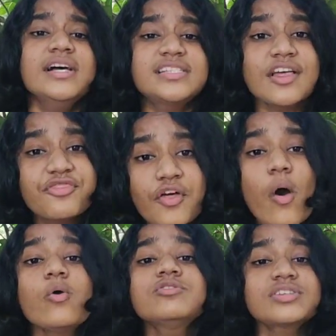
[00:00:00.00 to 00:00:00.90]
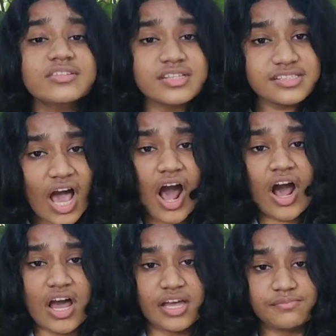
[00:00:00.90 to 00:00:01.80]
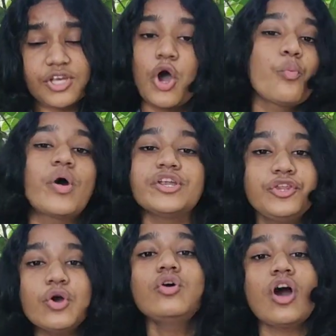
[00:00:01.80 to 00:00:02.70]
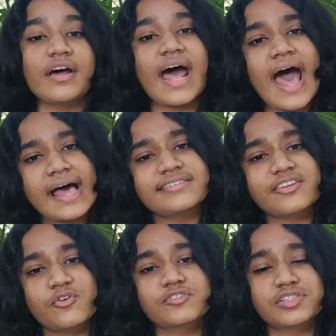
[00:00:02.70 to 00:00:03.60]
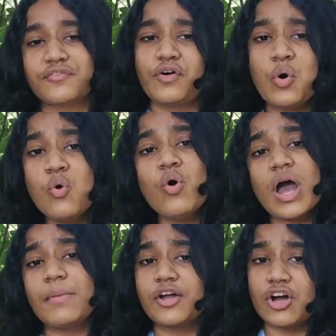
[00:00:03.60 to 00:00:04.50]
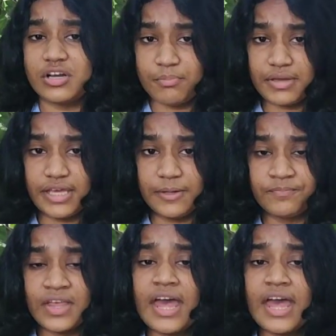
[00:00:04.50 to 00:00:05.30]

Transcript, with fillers: See, those are the times when you gotta ask yourself, who am I gonna be?